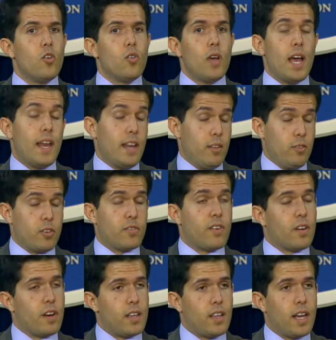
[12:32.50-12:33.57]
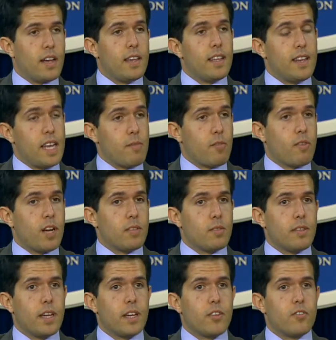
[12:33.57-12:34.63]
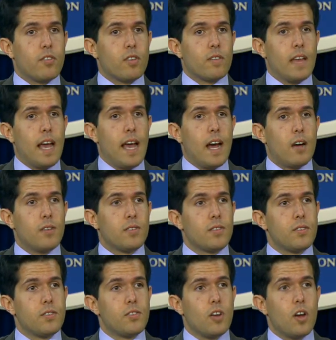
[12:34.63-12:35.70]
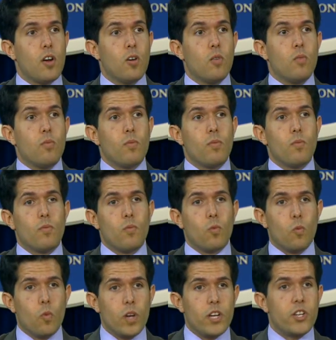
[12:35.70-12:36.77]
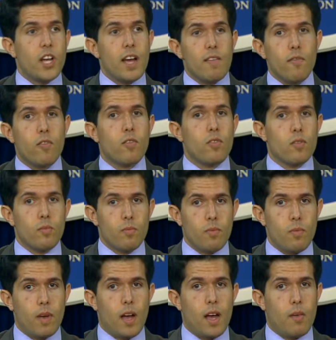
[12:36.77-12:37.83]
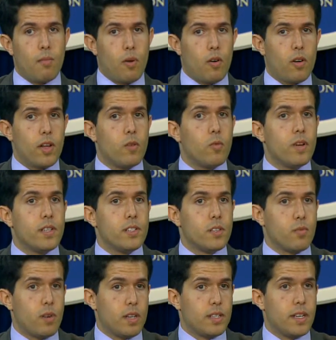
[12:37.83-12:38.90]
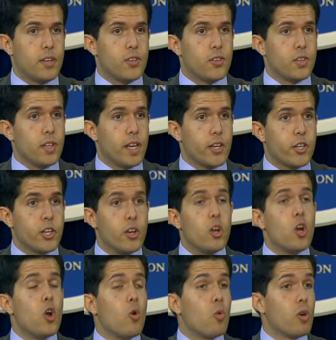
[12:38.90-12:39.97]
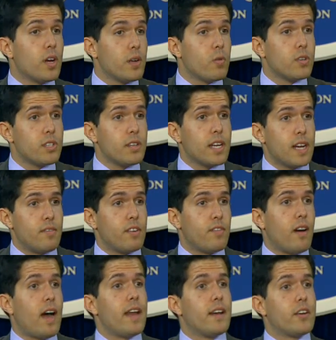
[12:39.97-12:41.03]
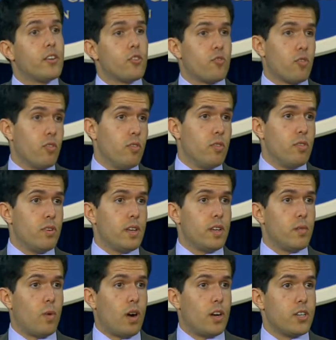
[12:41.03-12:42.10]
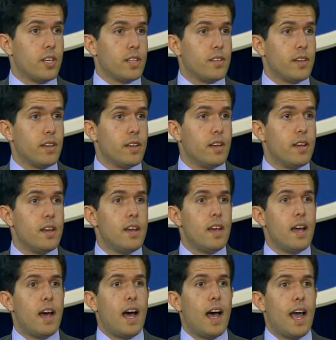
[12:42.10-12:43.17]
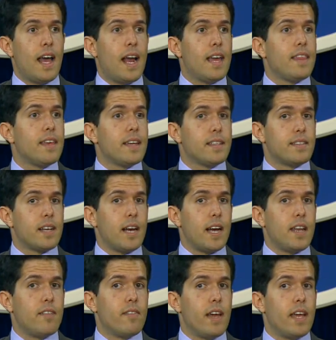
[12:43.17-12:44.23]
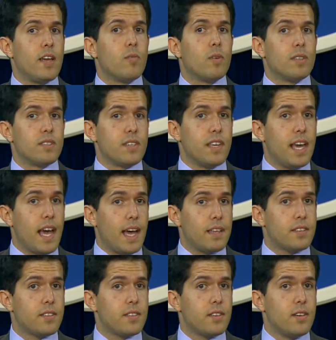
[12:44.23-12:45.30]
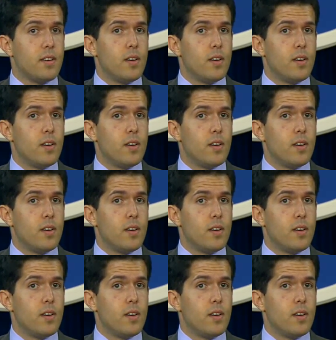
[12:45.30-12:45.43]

and it looks very unlikely that Democrats will take control of the House. So whichever party wins the presidential election, we're still going to have divided control in Washington. And I think it's kind of anyone's guess